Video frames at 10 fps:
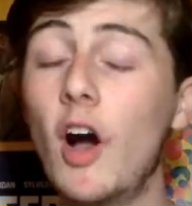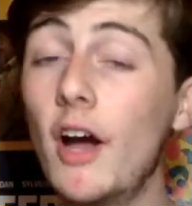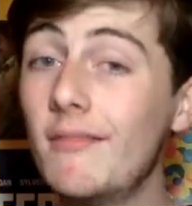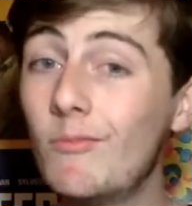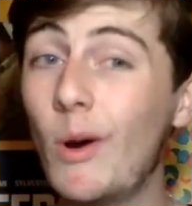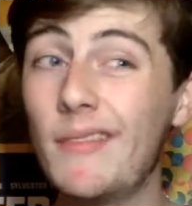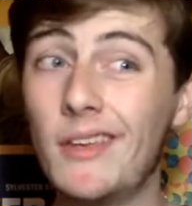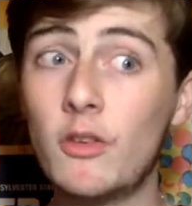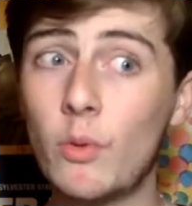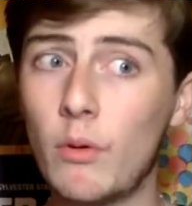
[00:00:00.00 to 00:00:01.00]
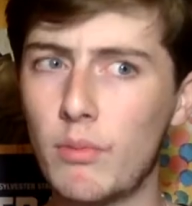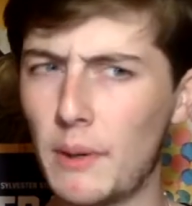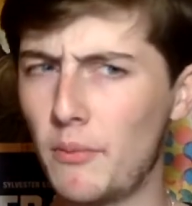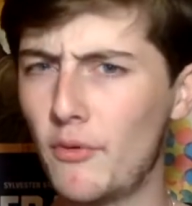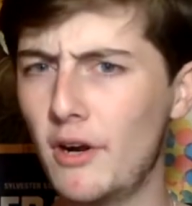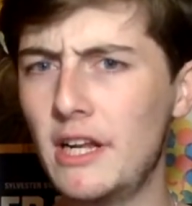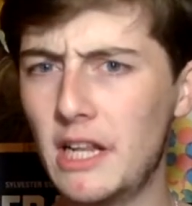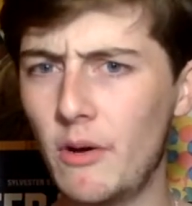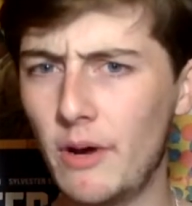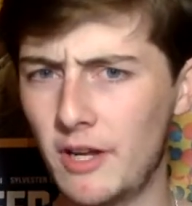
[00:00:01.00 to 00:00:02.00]
I went into it with pretty
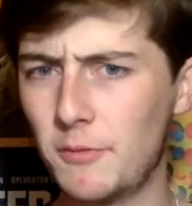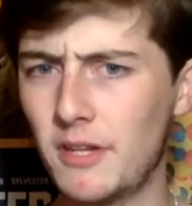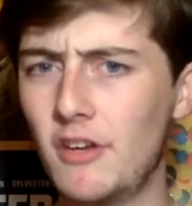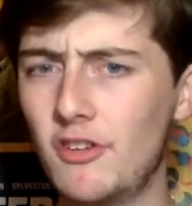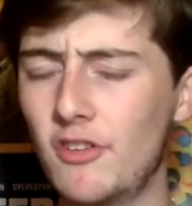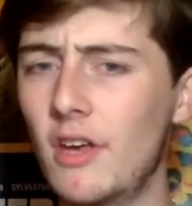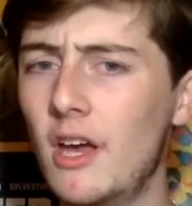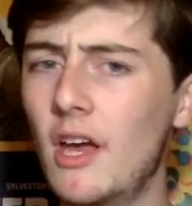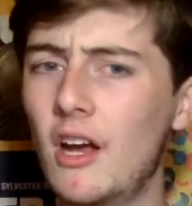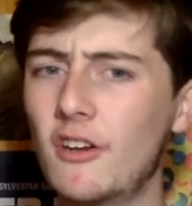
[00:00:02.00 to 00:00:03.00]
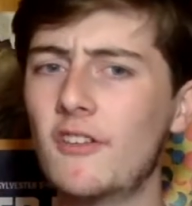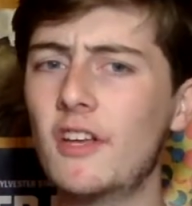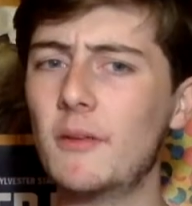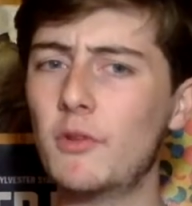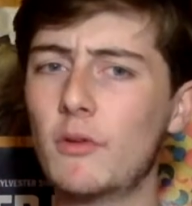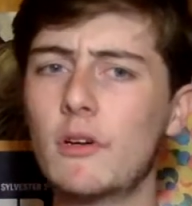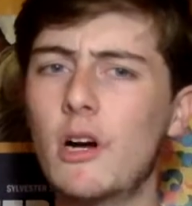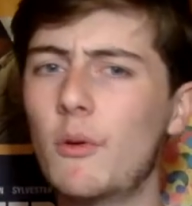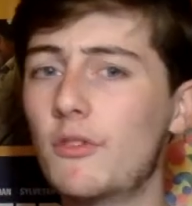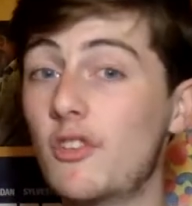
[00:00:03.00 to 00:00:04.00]
low expectations, because seeing them doing,
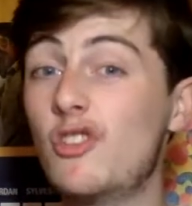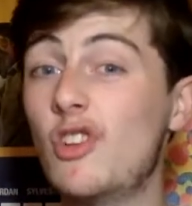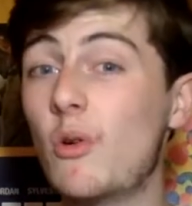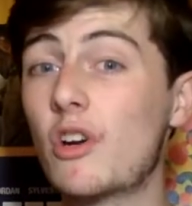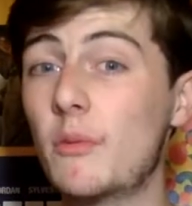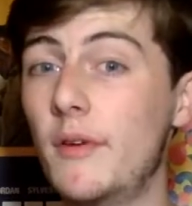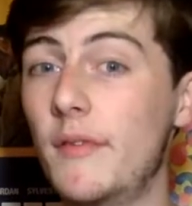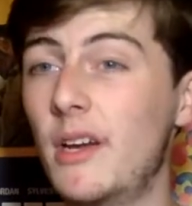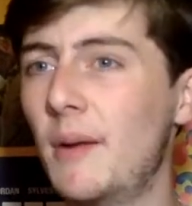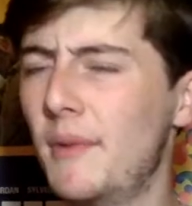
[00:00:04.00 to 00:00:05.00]
oh, it's a Joker movie.